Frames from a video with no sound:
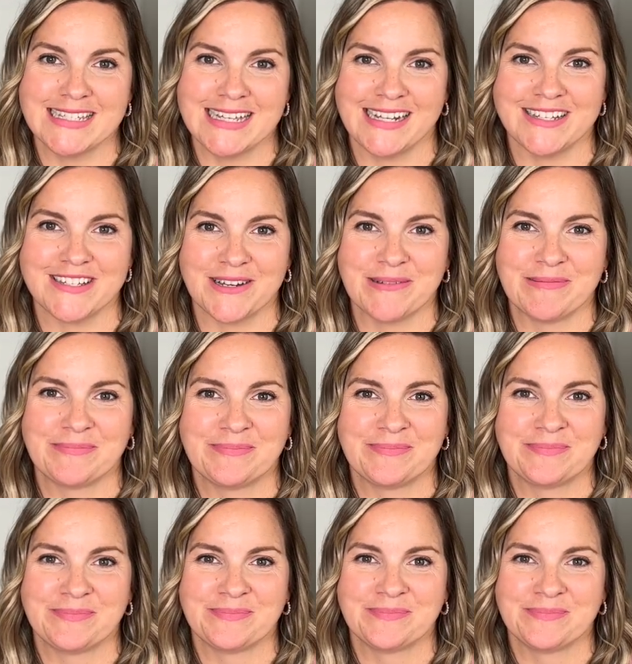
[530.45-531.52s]
culture.
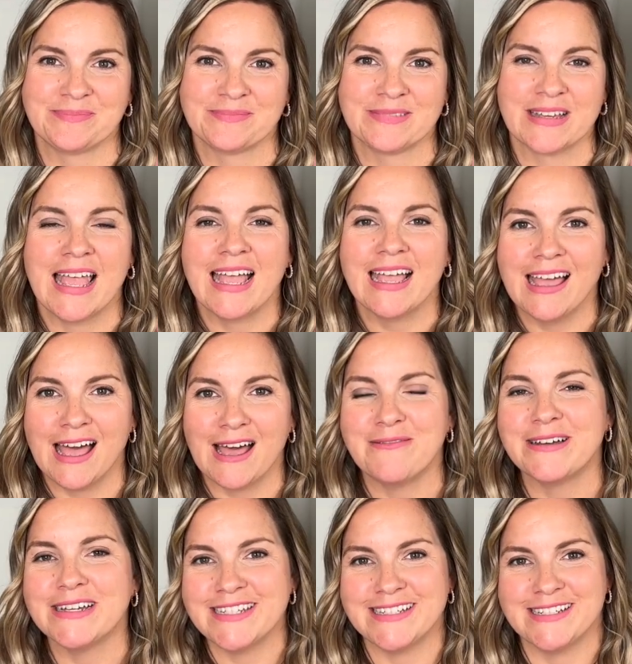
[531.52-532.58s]
Can't
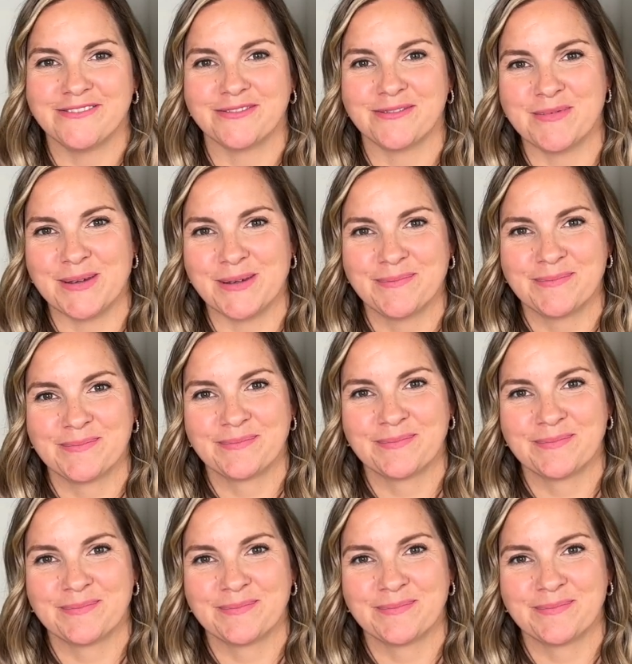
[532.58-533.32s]
wait to hear from you.